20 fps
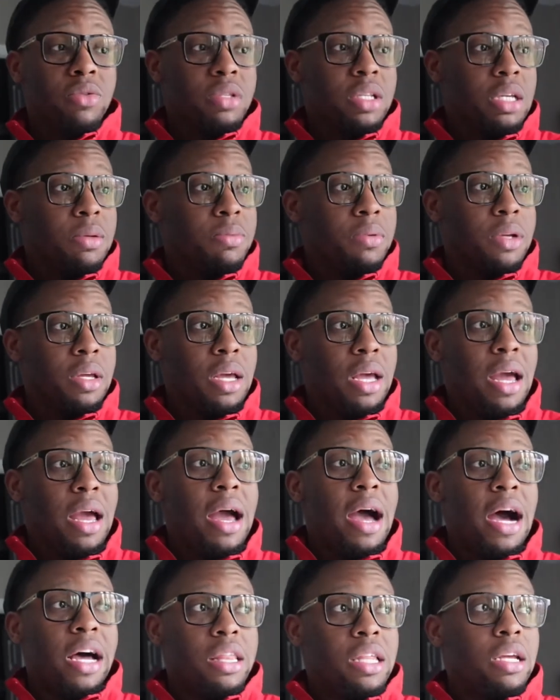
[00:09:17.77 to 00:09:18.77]
sleepy.
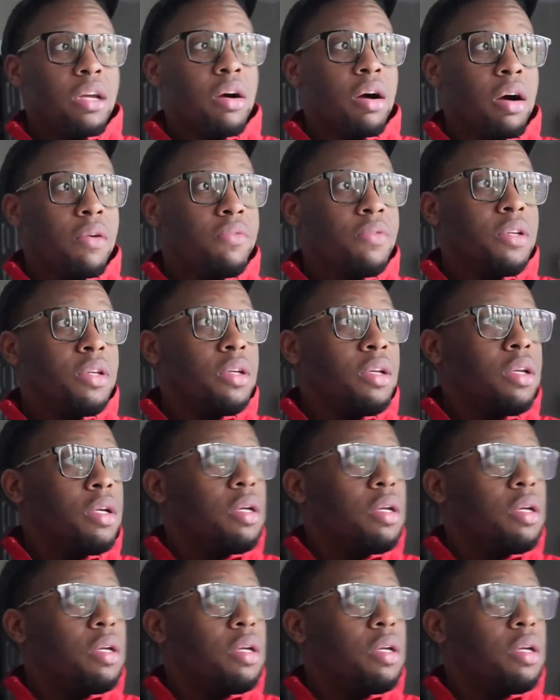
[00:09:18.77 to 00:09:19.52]
I think coffee.